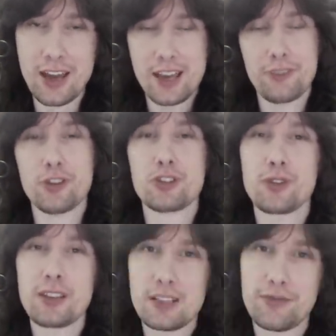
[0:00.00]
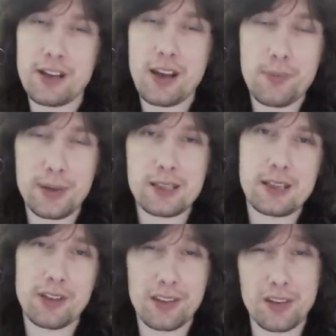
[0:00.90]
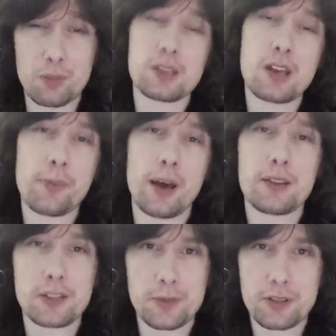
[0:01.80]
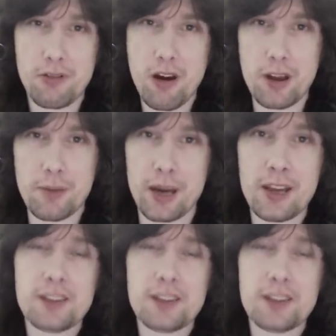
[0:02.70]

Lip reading: If you enjoy this video, please give it a thumbs up and subscribe.